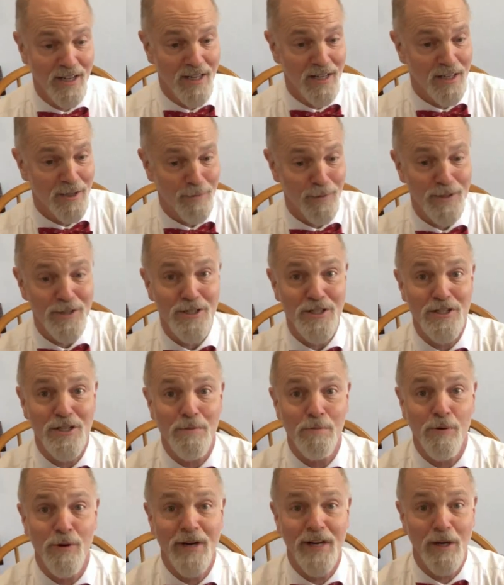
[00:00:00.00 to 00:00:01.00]
which is the
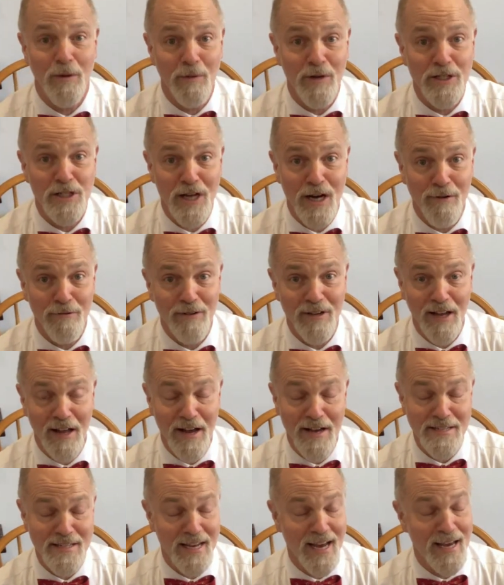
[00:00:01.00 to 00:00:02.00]
point at which I
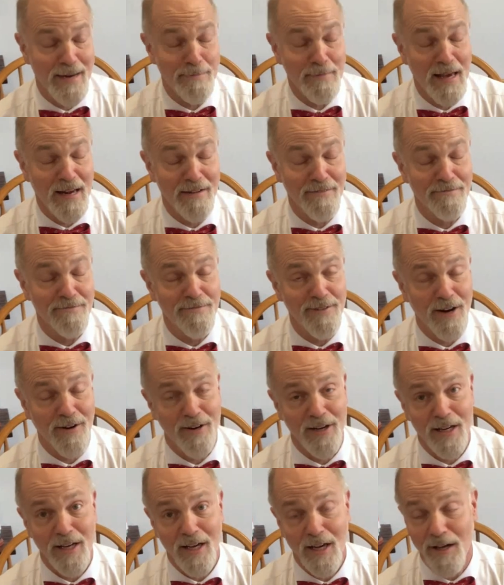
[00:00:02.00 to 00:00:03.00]
realized I had made a
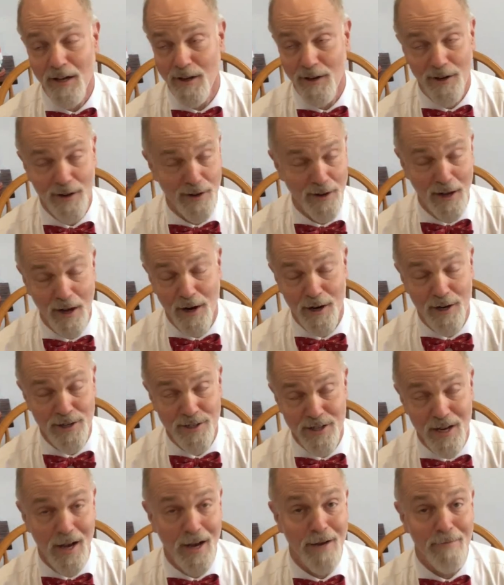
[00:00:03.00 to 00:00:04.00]
very large
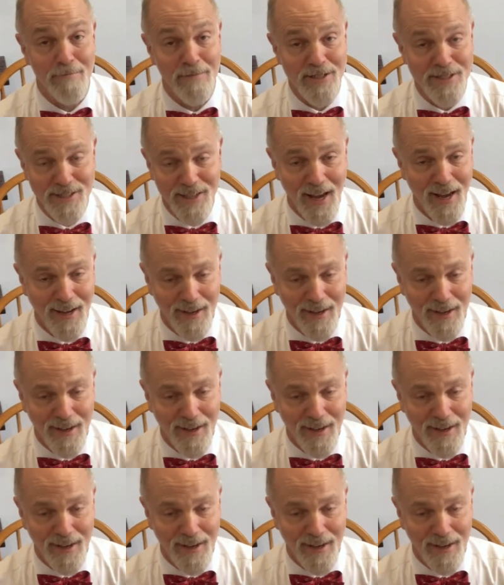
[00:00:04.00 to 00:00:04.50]
mistake.